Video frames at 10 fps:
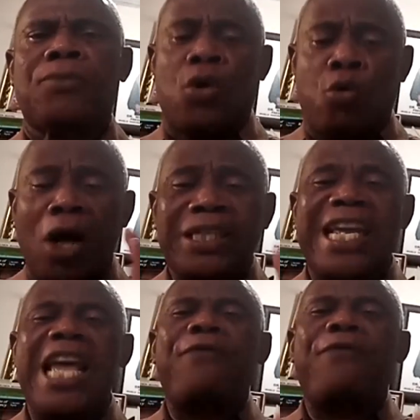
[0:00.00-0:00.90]

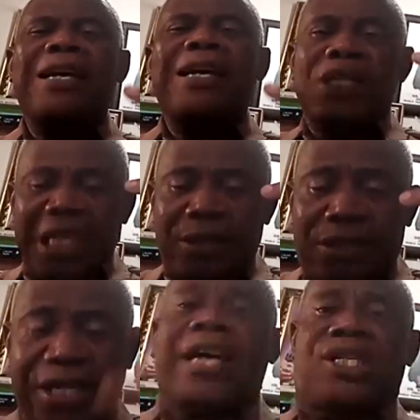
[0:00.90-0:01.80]
Whatever
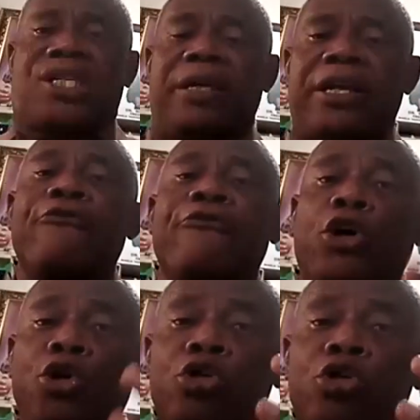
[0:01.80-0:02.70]
it takes for
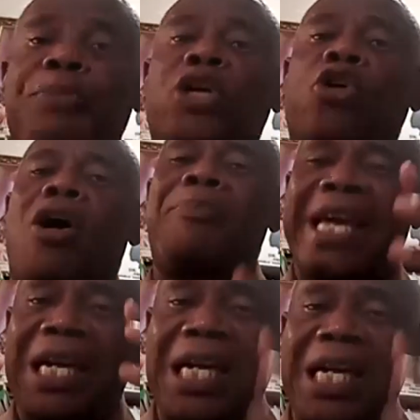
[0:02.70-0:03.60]
you to become
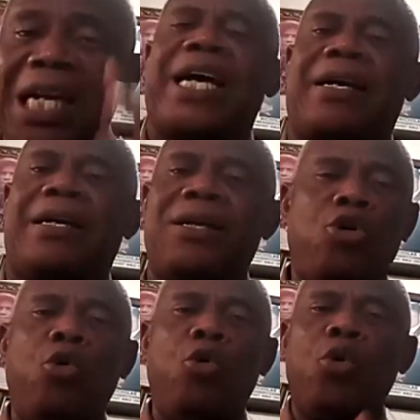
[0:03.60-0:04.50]
a leader
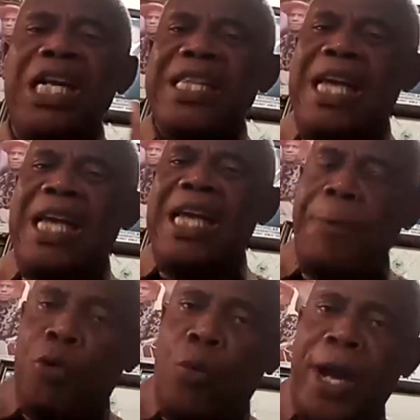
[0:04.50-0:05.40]
who will lead the
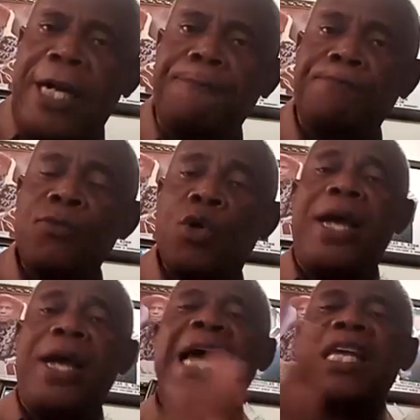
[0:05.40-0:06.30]
people well,
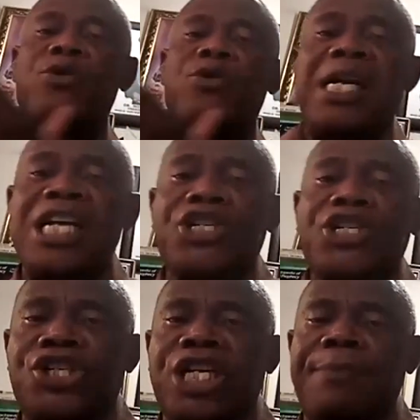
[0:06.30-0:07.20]
whether in
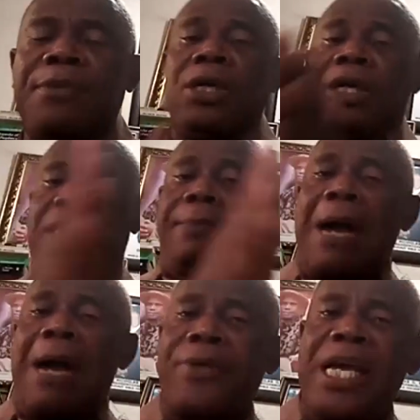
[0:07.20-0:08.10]
relationship, in
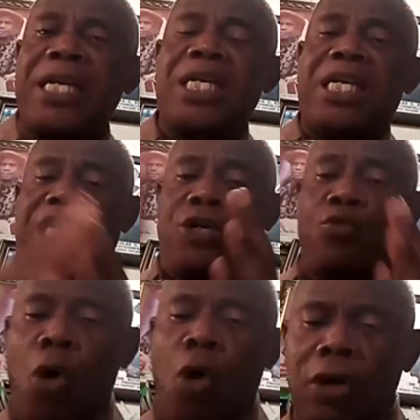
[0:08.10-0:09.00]
marriage, in
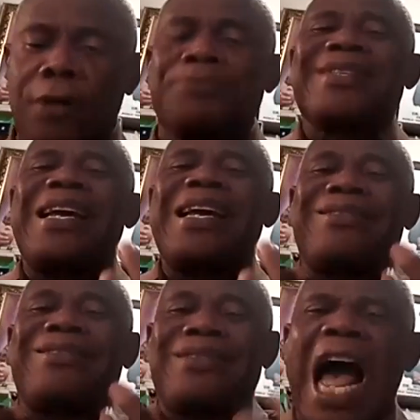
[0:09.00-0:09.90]
work,
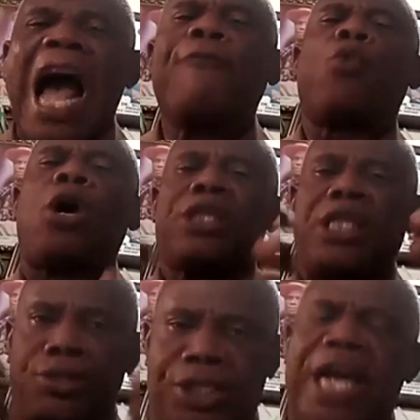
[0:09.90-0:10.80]
then have what it
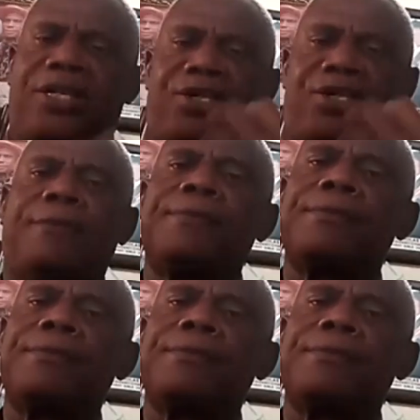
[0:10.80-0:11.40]
takes.